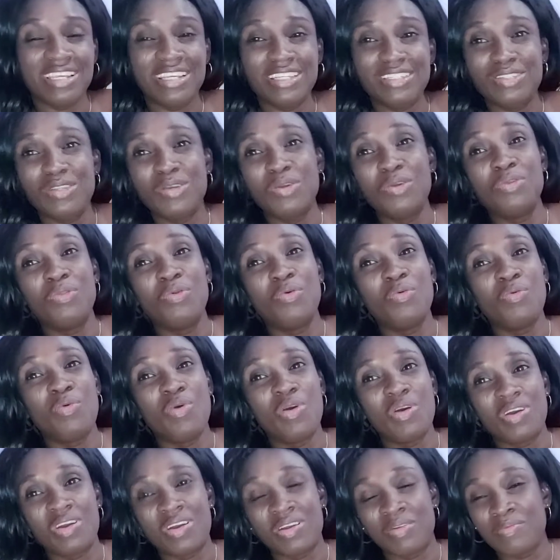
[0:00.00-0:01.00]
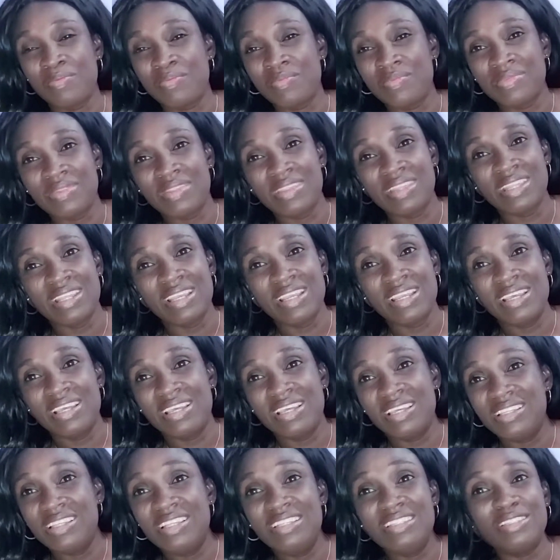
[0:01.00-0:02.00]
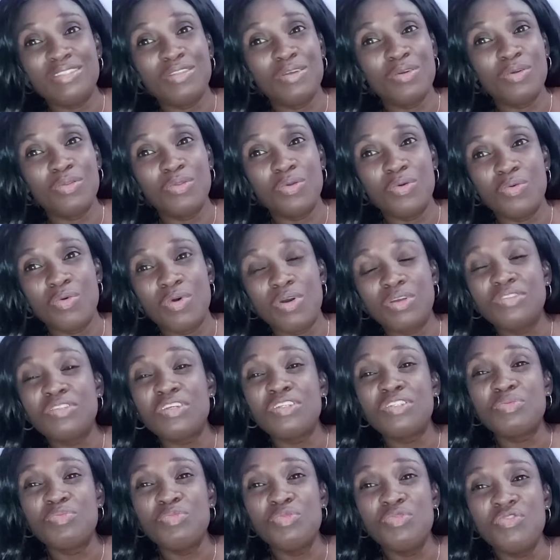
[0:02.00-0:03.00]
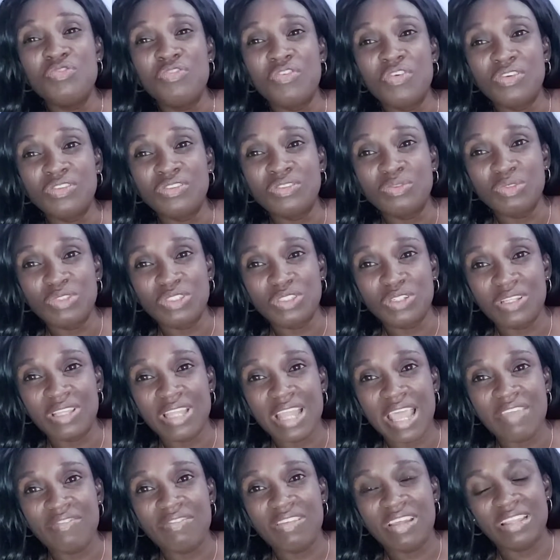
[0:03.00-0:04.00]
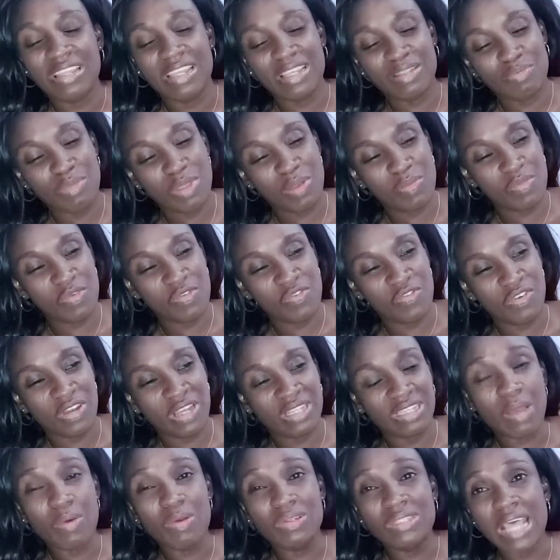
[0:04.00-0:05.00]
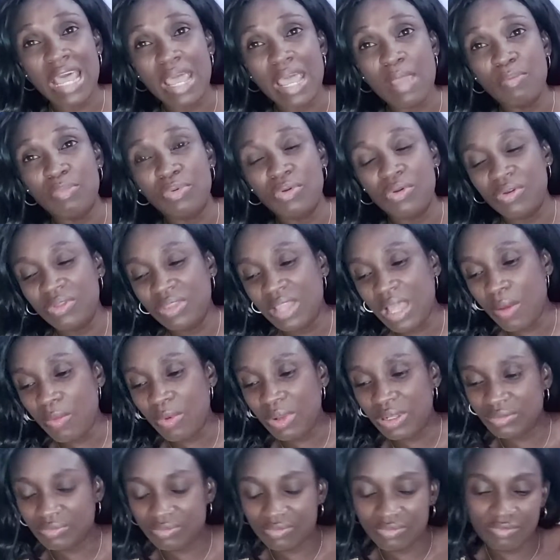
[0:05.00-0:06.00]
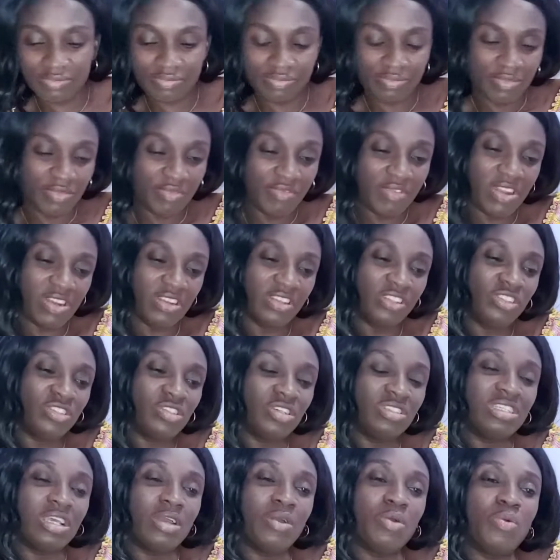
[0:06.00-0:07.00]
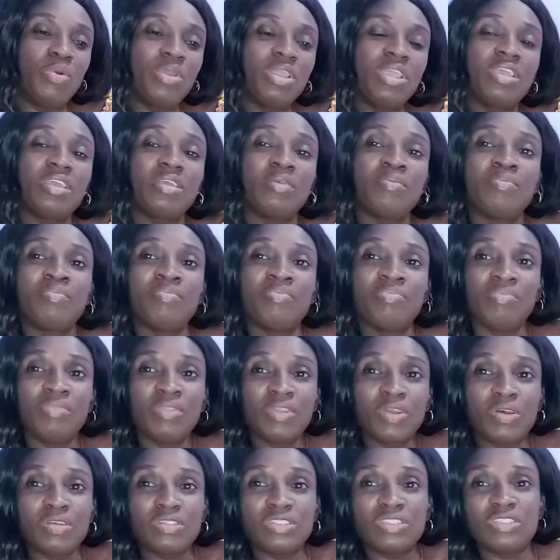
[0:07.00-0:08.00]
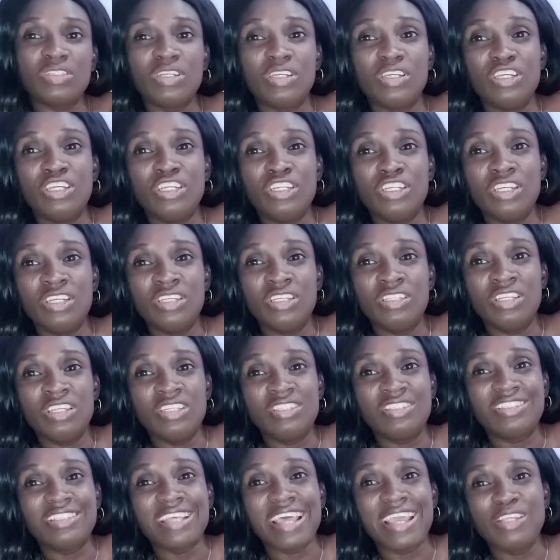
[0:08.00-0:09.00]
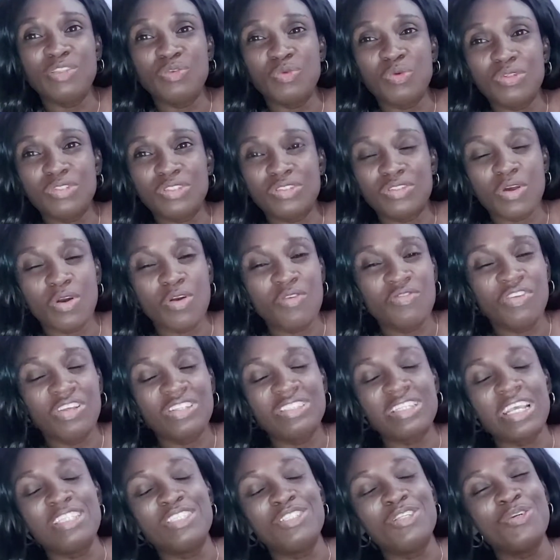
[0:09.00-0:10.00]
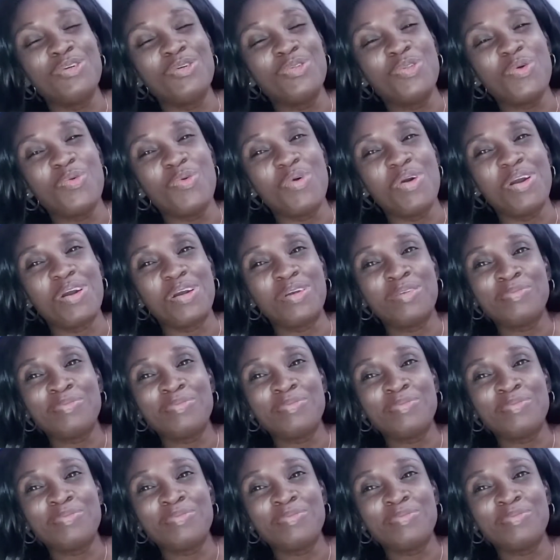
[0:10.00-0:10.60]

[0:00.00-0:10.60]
It's not going to work. This is not going to work. Just move on with your life and let me move on. And that was how I broke that one. Very short and quick, because the sign was obvious that it's not going to work.